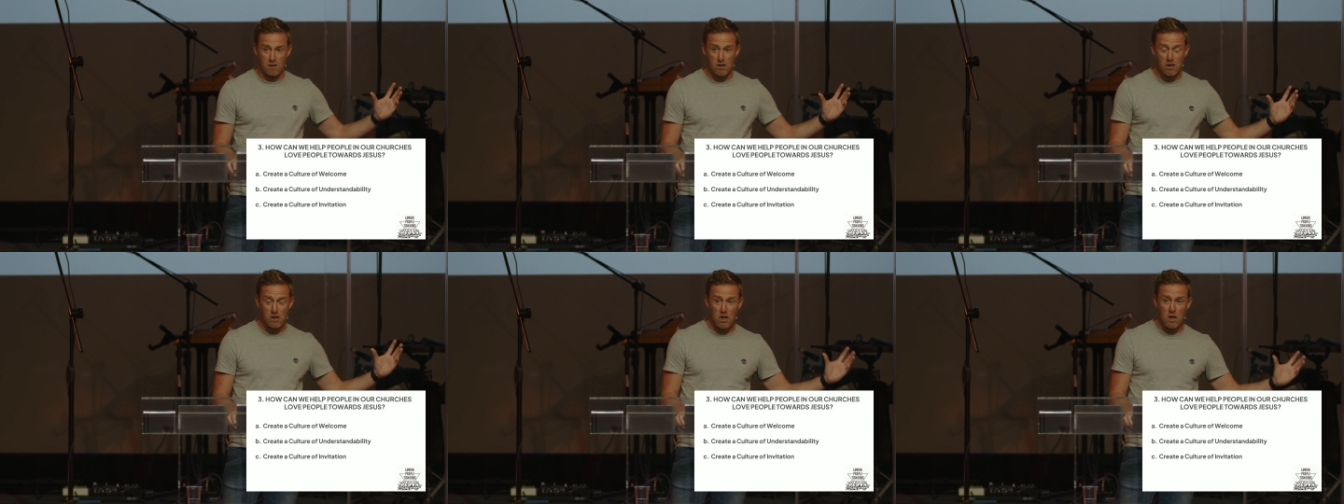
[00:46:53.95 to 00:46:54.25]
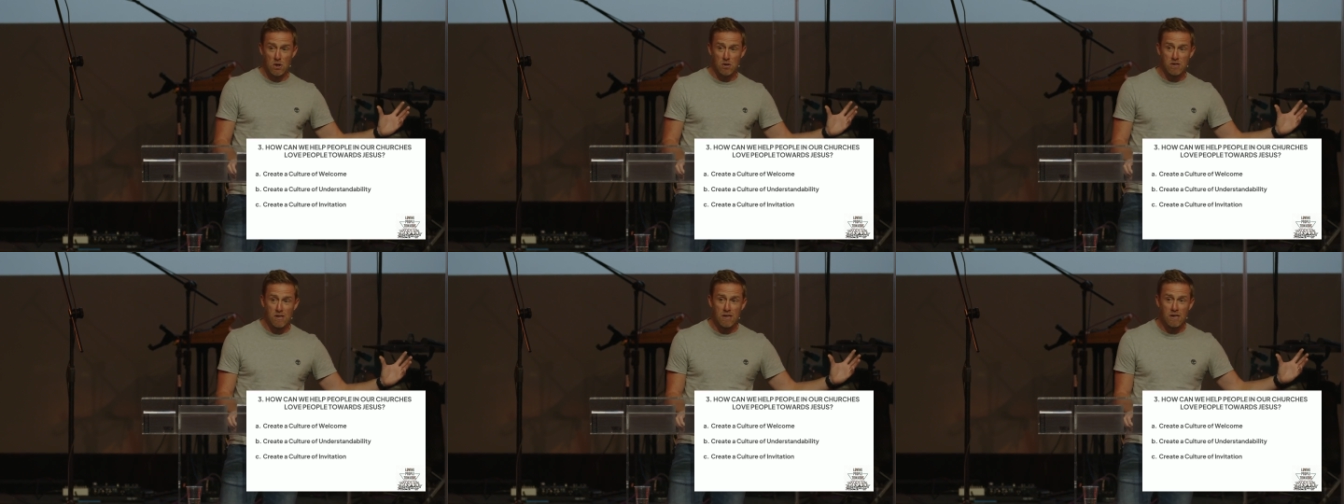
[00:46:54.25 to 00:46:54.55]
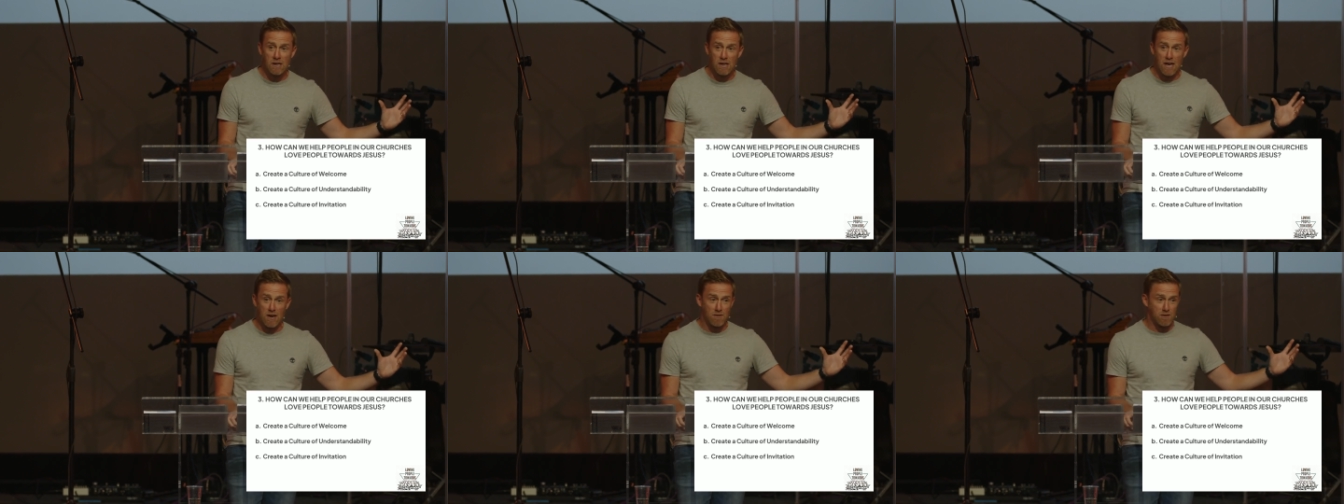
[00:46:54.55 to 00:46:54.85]

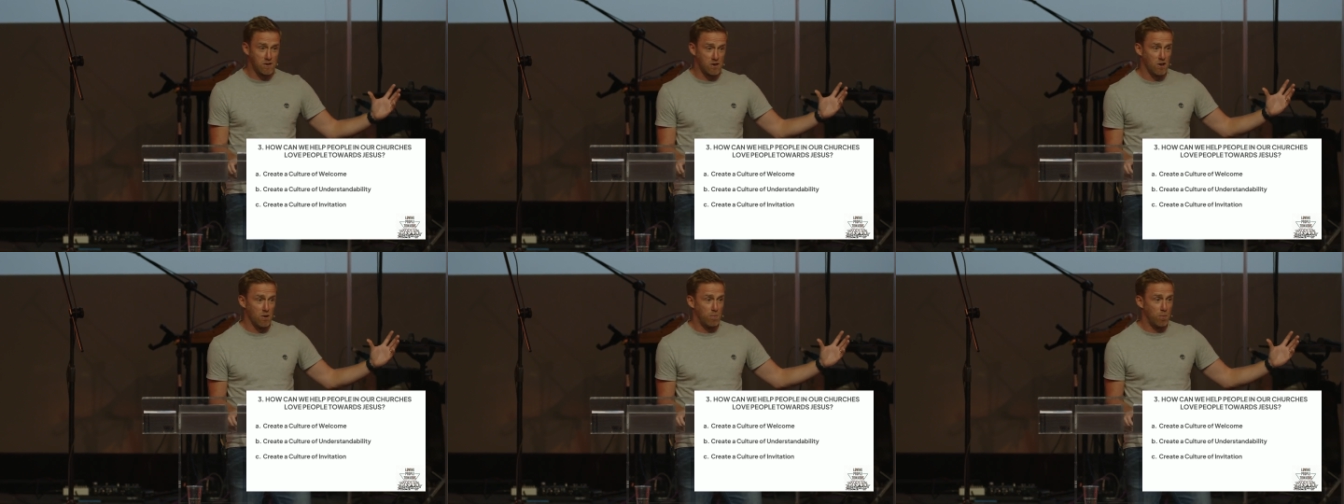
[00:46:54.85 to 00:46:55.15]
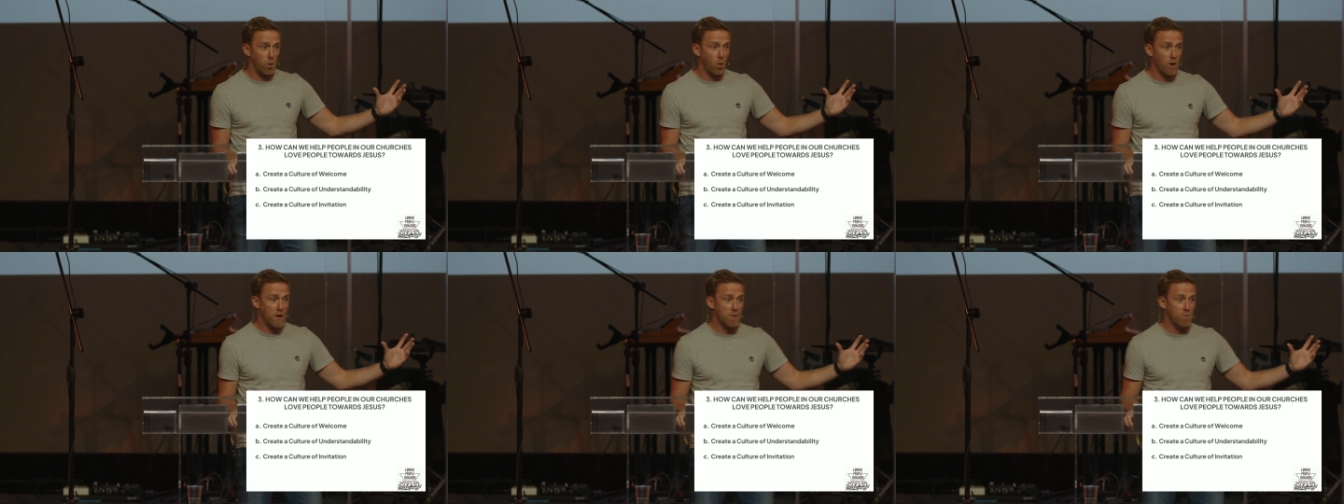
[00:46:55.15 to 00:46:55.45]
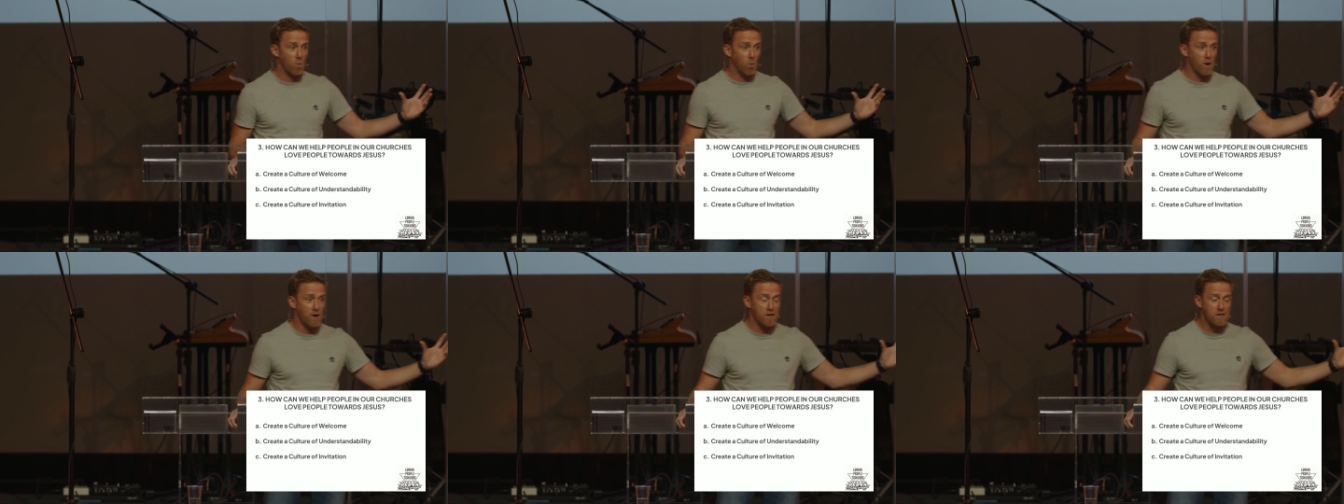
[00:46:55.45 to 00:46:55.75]
using gifts to the
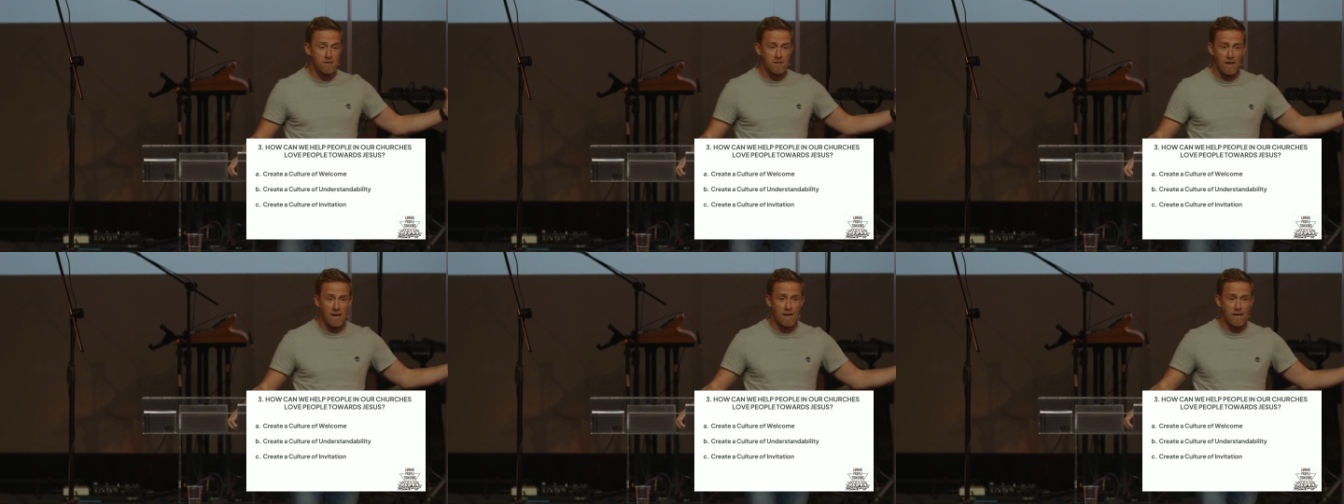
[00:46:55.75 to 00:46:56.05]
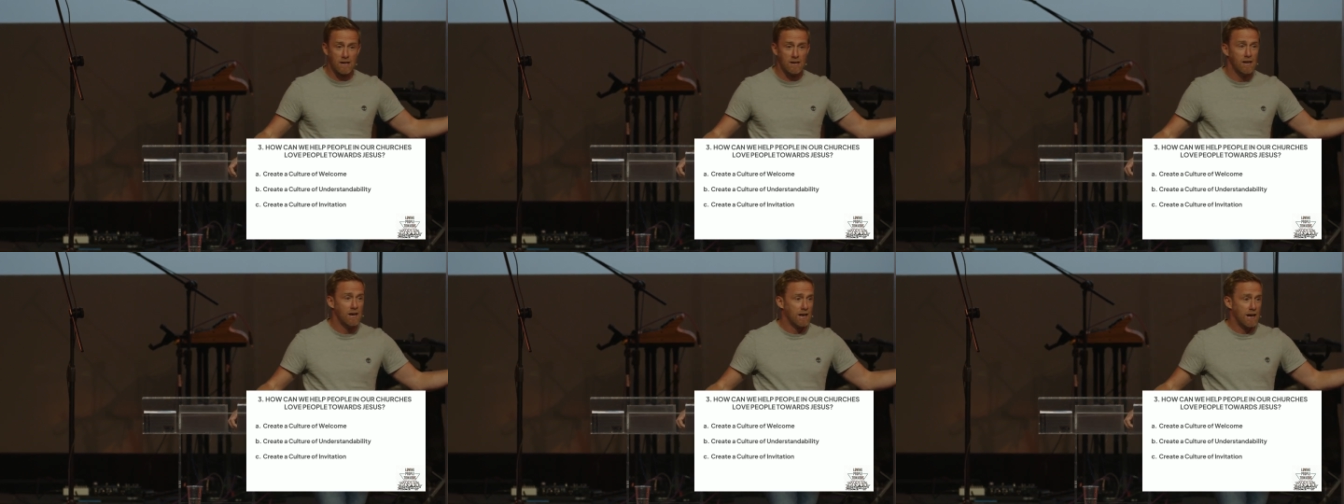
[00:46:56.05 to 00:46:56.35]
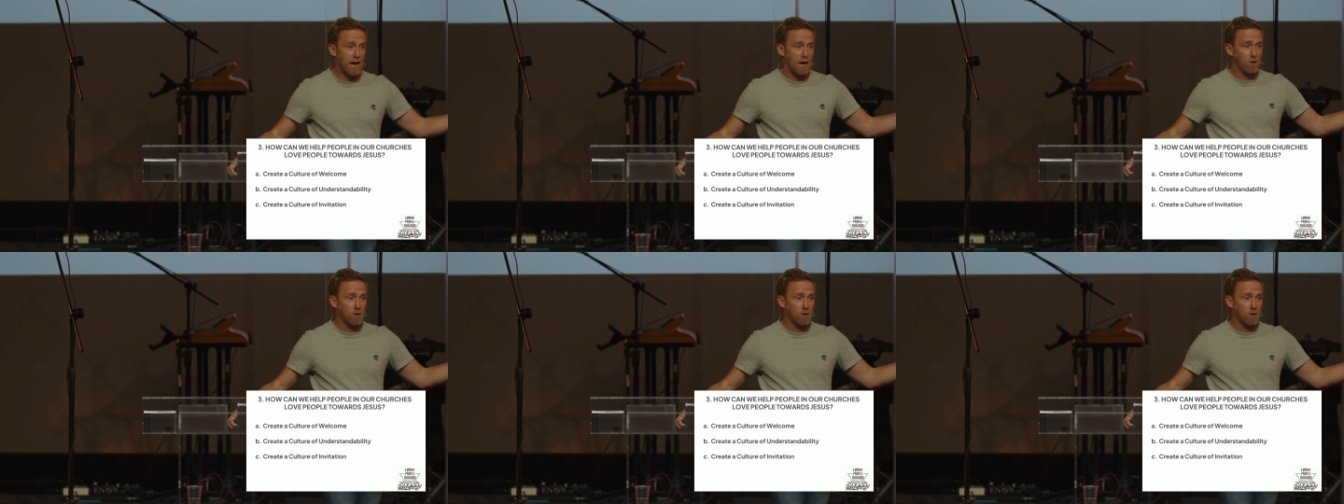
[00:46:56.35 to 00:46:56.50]
point where he's saying,